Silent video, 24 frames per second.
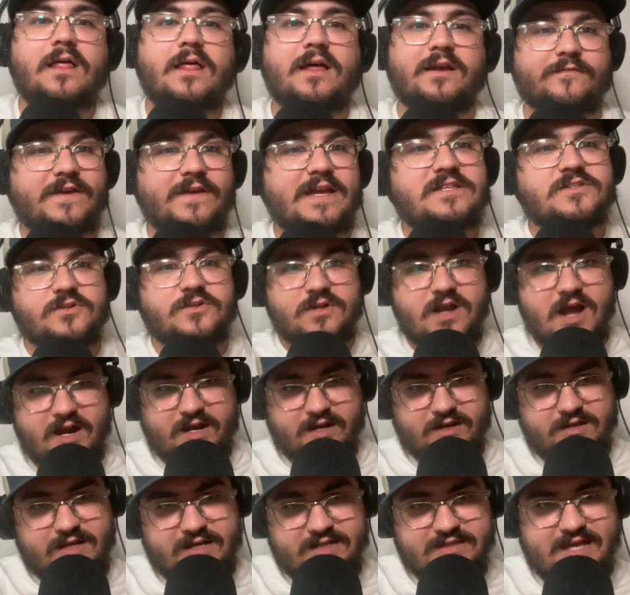Like, fans are not
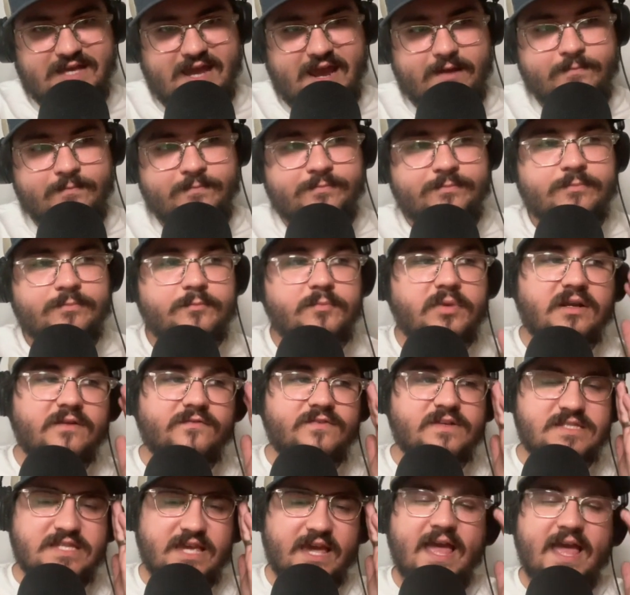going to like that. But if
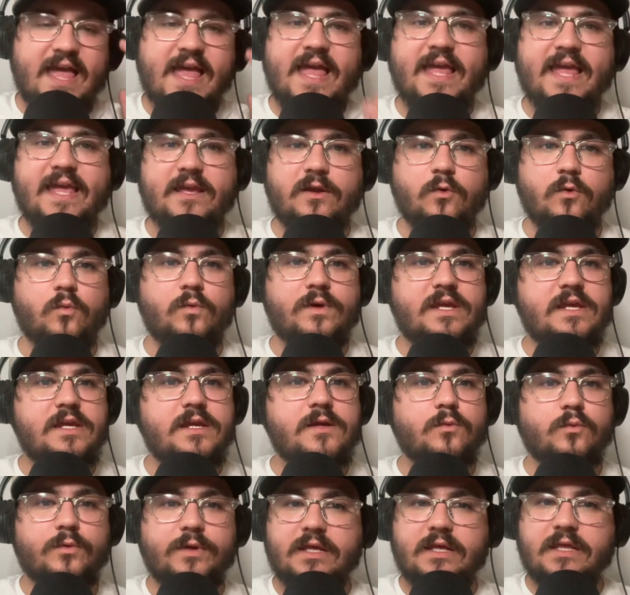it's a, hey, we
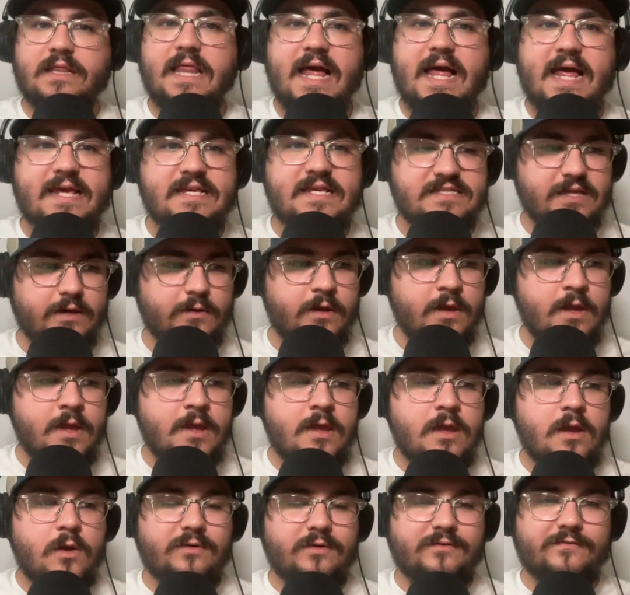realize that
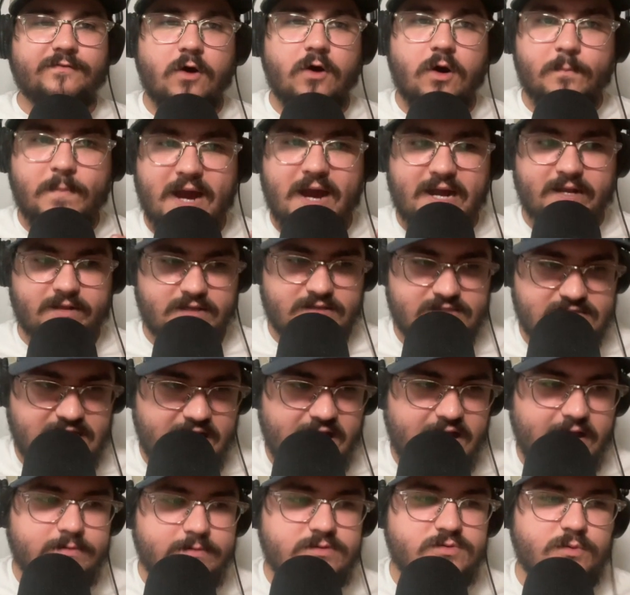we've fallen behind the
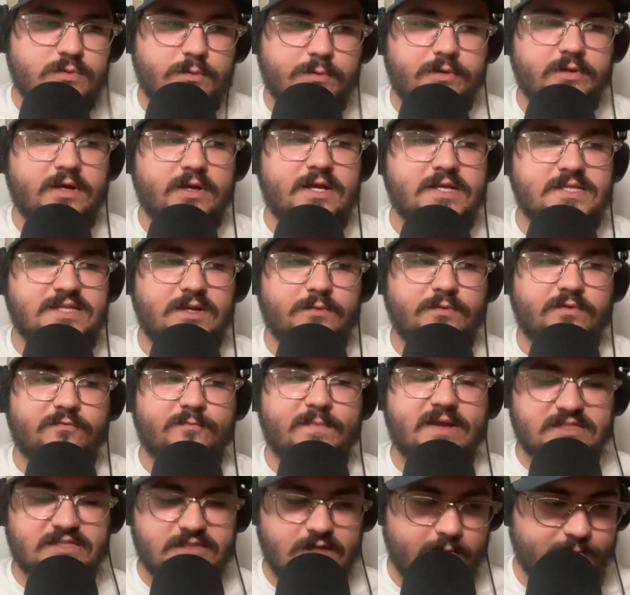times, we realize that we've
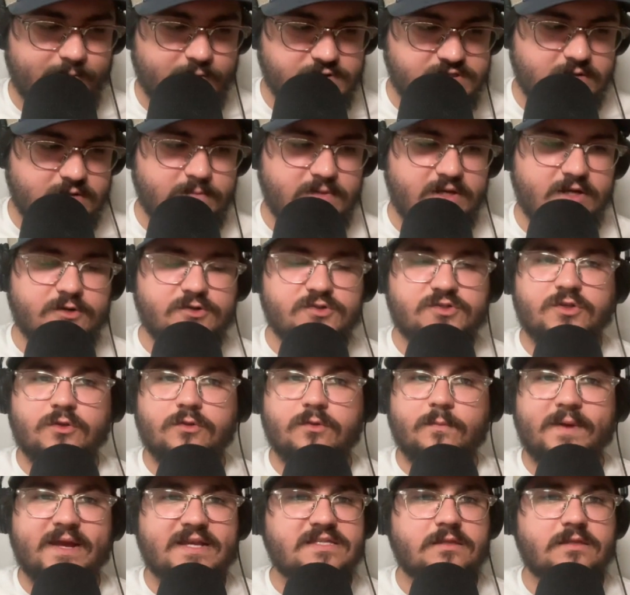messed up for some years, so
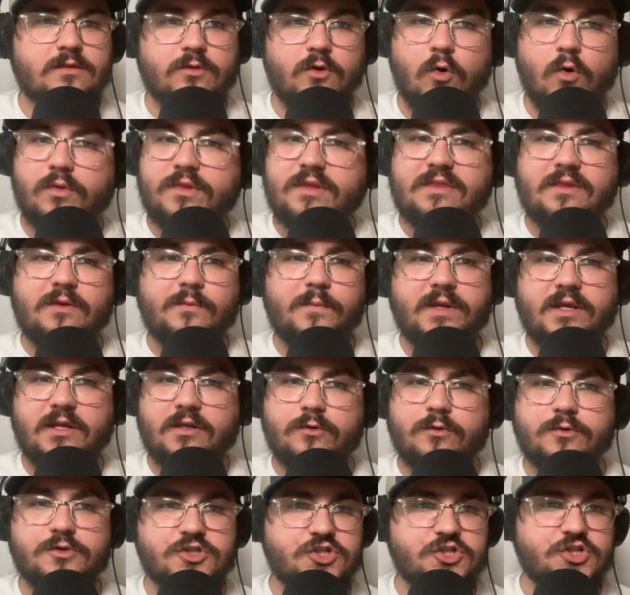the only thing we can
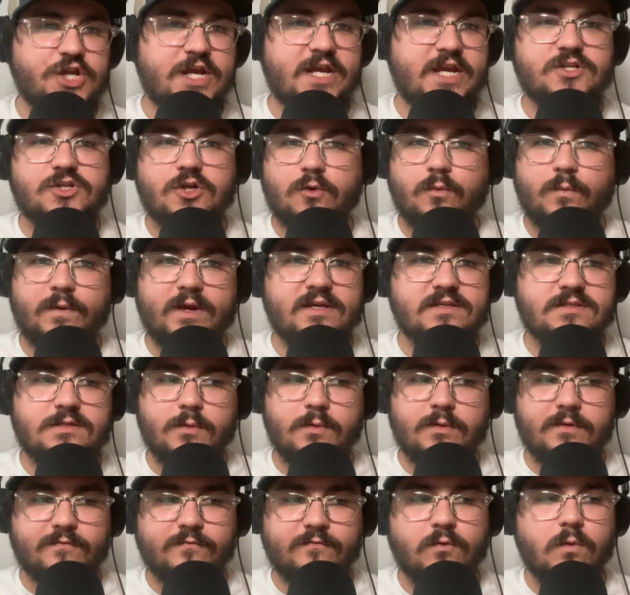do is change our ways
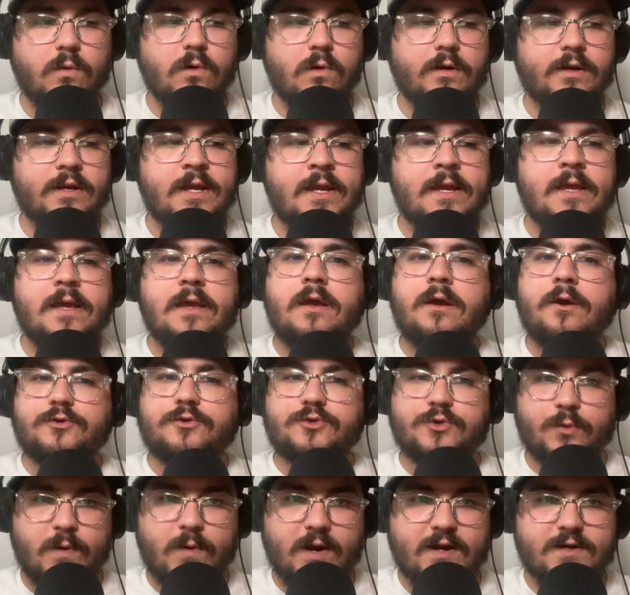going forward, which
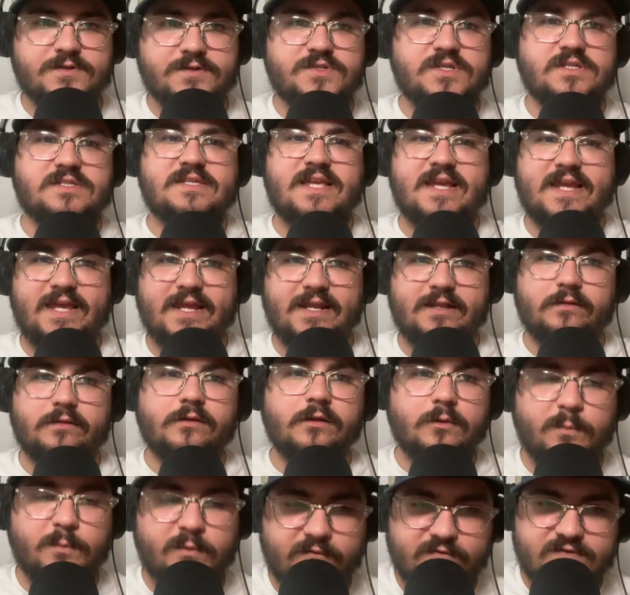requires us taking a
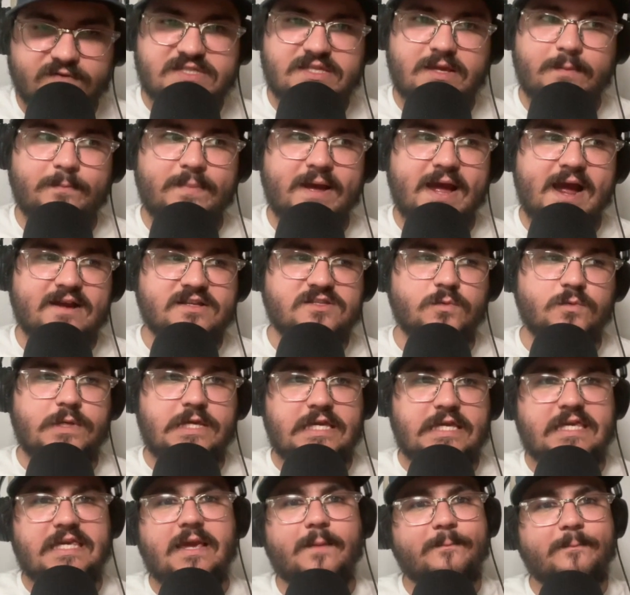little bit of a step back so we
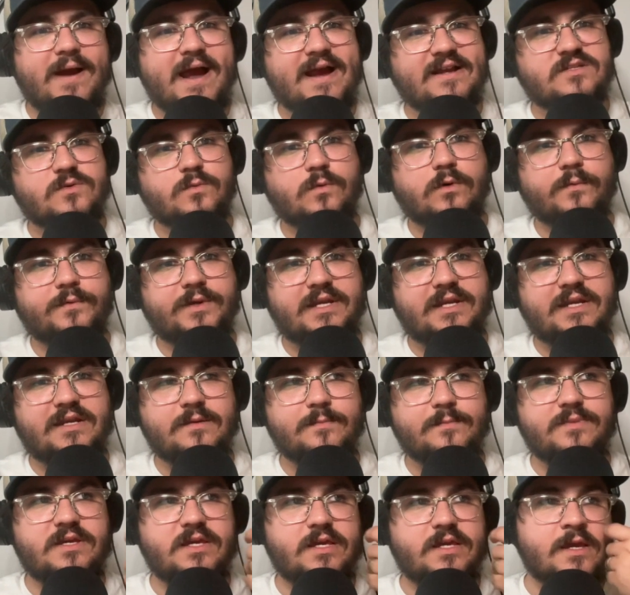can get back to where we need to
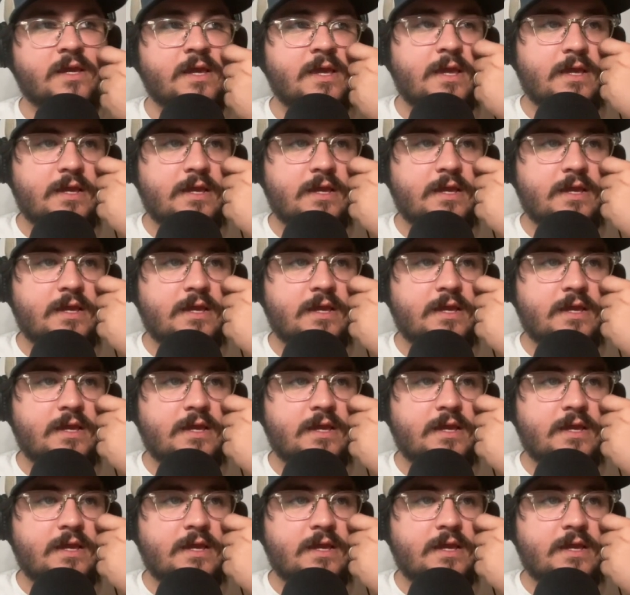be.